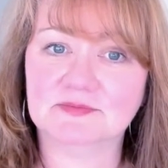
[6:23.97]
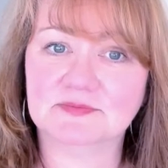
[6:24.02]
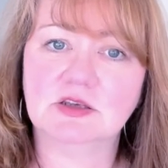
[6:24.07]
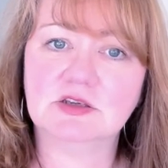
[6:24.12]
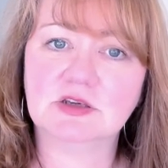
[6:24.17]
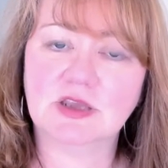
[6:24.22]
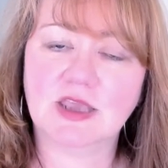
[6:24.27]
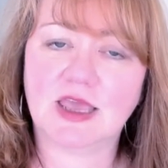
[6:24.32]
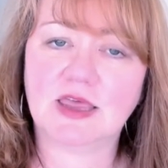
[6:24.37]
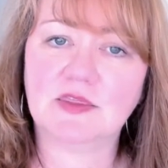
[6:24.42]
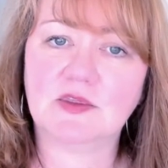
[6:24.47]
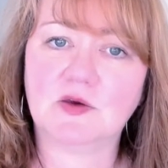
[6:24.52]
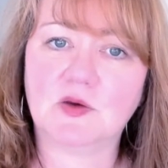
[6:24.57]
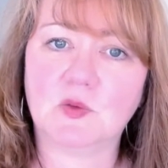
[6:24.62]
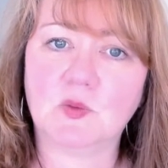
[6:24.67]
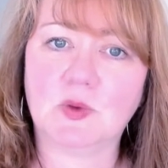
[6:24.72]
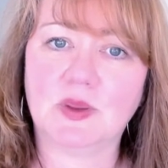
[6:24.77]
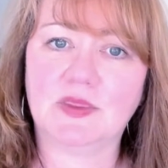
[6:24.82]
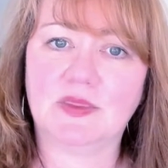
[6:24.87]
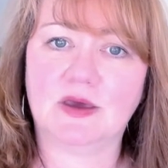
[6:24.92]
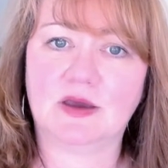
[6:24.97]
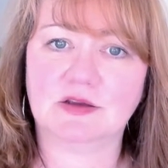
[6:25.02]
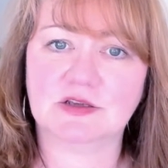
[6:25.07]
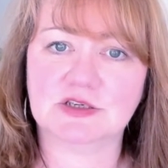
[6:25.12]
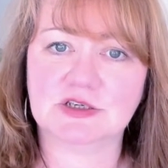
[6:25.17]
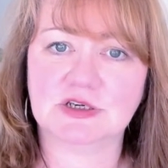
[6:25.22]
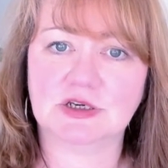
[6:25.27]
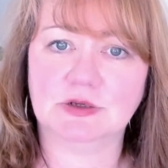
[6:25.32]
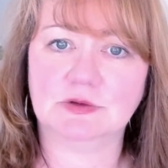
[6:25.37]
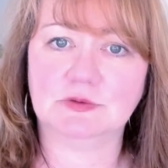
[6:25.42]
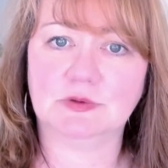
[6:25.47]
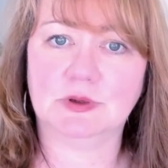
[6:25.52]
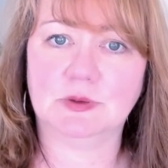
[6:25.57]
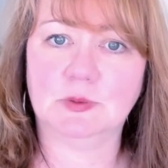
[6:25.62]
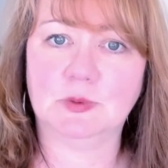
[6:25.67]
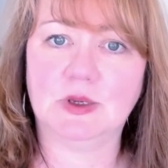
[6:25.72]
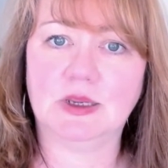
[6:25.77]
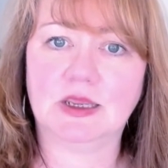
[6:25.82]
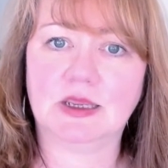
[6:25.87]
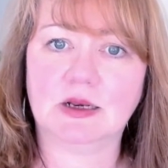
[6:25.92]
Together with our
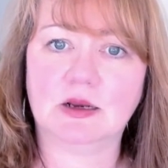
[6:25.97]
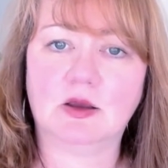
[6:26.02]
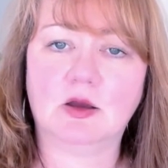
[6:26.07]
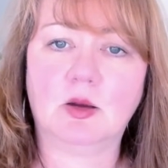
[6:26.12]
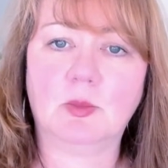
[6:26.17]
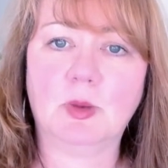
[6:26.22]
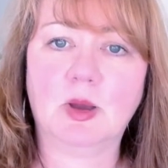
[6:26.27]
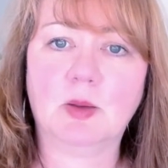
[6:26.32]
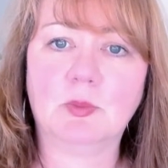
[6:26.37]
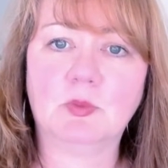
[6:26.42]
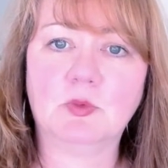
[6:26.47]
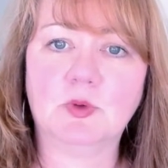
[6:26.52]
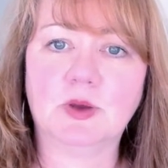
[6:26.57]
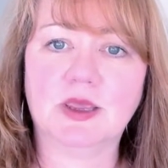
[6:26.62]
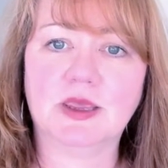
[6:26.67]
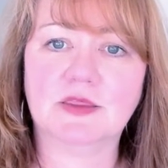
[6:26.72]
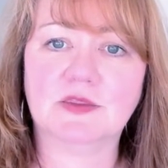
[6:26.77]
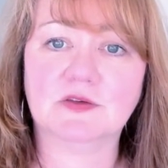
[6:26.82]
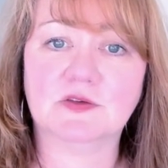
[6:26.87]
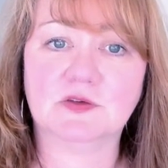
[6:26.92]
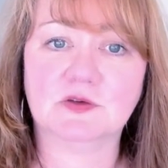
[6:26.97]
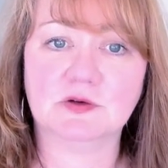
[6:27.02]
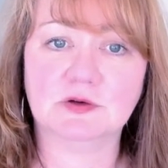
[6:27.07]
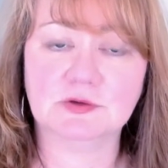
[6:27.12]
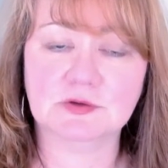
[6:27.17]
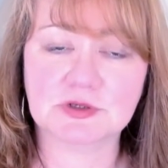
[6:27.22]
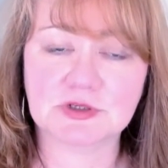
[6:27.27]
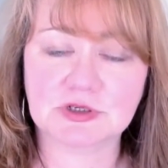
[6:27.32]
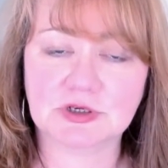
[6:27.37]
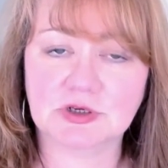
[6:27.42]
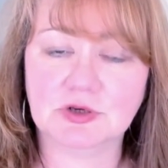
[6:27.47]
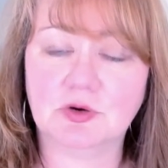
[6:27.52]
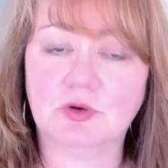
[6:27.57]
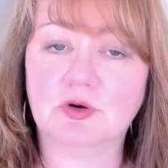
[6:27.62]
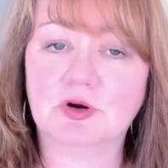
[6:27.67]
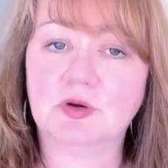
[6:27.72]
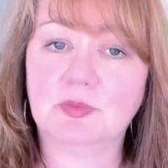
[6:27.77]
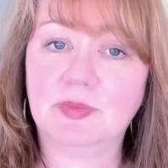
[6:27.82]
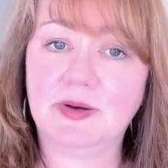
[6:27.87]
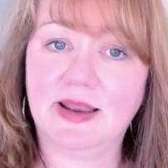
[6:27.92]
children, we can come up with a solution
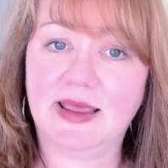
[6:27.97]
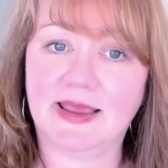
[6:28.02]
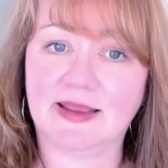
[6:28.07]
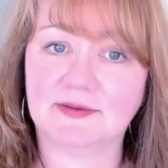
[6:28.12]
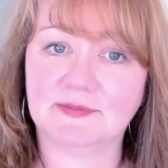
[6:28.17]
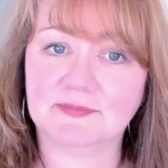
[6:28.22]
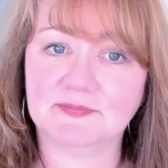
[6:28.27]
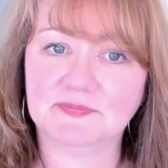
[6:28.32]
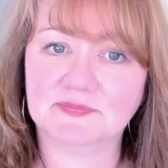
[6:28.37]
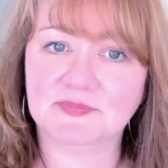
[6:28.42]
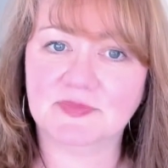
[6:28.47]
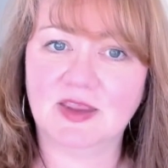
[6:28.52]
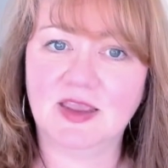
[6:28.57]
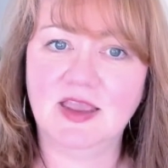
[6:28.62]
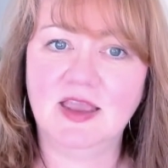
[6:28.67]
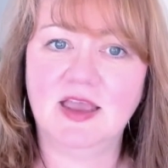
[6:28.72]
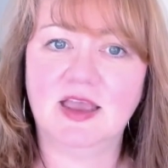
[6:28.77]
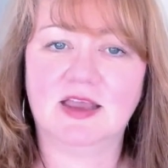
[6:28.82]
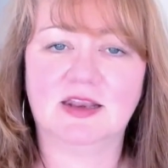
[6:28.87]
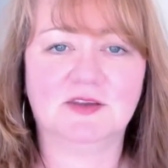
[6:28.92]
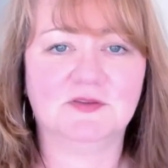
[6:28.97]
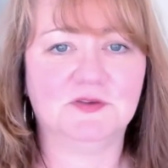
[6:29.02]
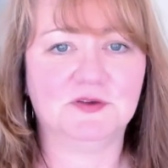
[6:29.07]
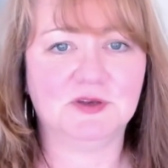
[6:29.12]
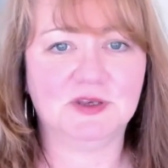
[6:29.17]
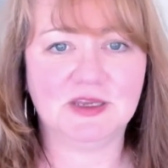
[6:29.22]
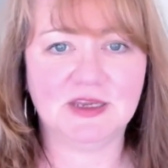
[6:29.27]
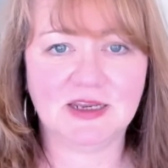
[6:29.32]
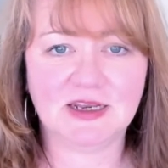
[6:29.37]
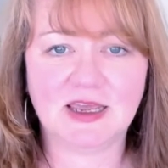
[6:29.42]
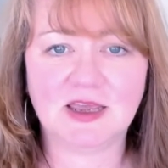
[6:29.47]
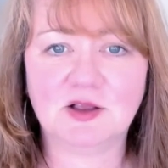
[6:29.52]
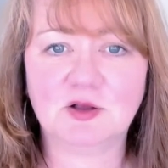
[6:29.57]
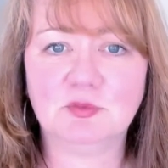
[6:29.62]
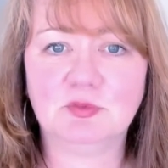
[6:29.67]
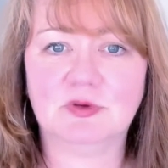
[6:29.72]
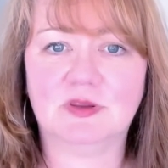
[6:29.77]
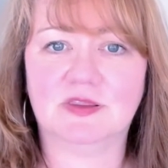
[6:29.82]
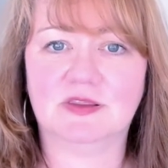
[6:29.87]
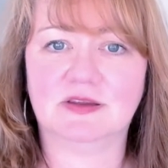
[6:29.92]
or a plan. If you need
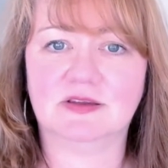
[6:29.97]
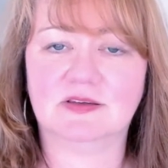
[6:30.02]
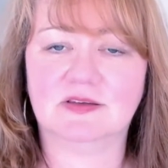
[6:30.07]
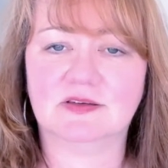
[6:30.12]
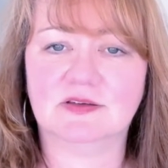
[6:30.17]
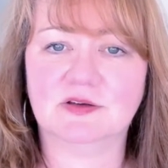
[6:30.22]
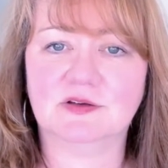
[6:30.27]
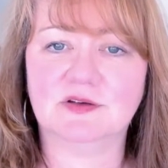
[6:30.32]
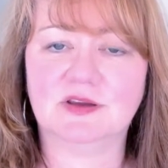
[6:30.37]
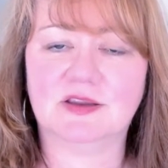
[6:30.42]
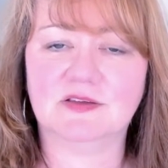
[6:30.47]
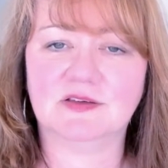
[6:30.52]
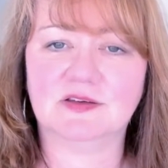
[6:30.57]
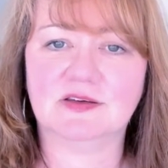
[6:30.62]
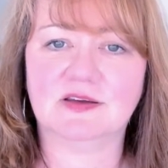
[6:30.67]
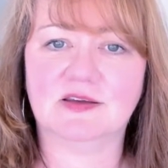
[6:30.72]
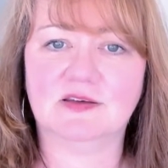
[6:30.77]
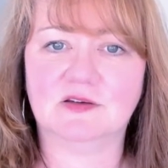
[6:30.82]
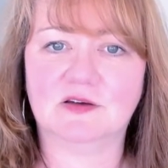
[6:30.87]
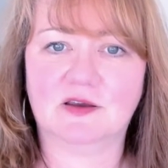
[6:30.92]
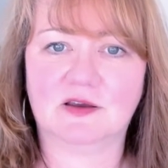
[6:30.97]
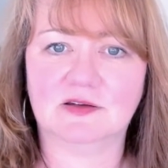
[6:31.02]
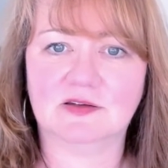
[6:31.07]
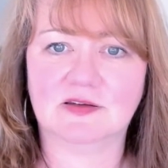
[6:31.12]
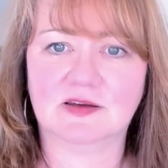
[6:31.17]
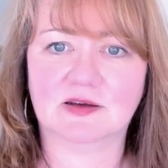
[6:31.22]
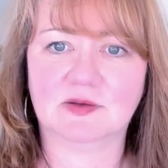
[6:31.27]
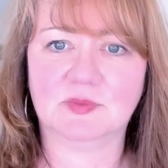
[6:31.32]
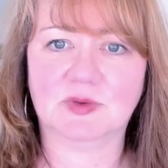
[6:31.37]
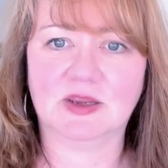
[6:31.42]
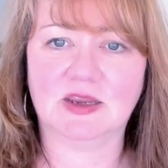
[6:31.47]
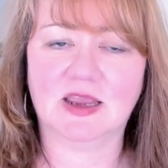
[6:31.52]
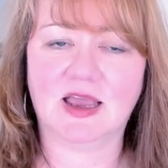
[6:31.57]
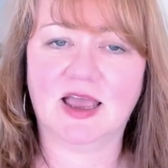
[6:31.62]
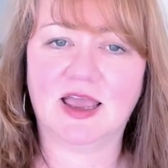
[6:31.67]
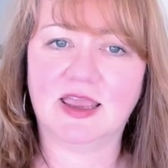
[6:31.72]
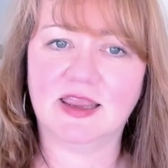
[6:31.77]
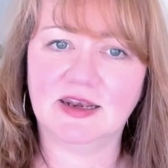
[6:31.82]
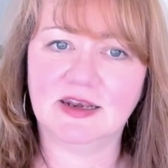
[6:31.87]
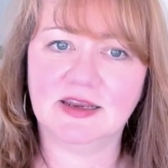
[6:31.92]
help with this, don't hesitate to contact me.
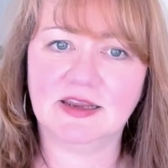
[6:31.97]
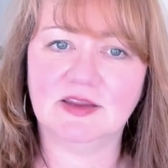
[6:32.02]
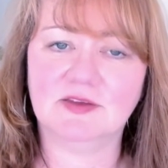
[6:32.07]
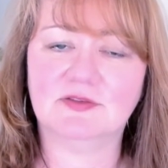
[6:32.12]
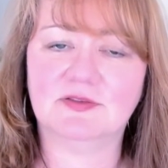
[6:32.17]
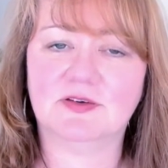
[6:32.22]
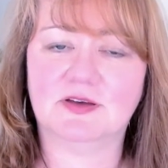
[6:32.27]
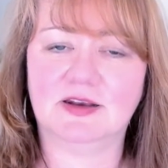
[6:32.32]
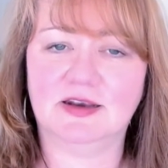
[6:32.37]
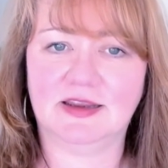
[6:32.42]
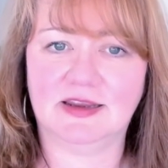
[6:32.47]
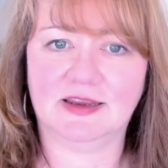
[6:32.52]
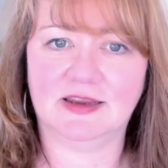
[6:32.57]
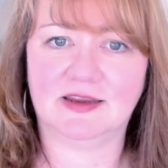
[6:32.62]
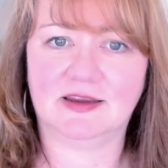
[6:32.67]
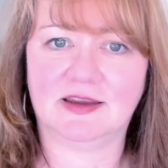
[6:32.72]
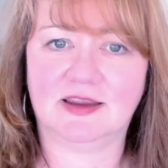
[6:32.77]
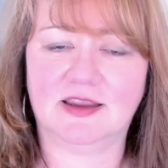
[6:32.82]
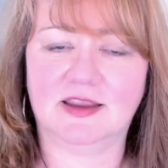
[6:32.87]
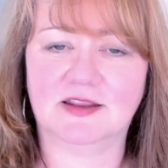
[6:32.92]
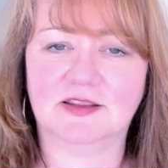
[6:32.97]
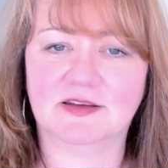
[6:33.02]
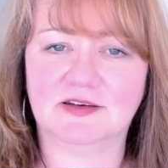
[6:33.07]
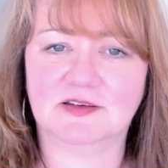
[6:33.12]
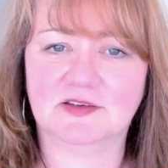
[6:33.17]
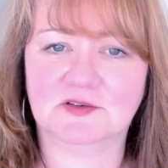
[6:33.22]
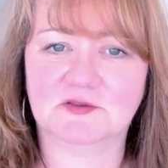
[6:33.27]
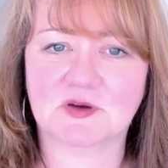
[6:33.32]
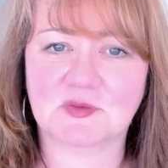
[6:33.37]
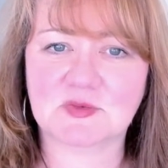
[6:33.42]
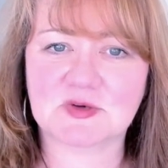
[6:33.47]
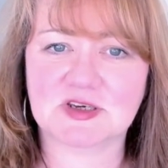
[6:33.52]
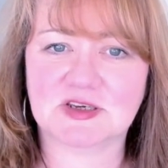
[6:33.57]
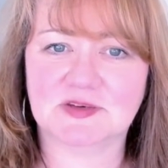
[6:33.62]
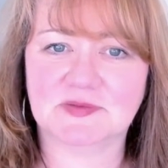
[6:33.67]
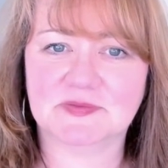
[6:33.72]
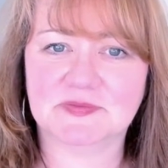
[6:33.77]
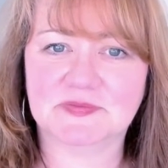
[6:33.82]
I leave a link in the description.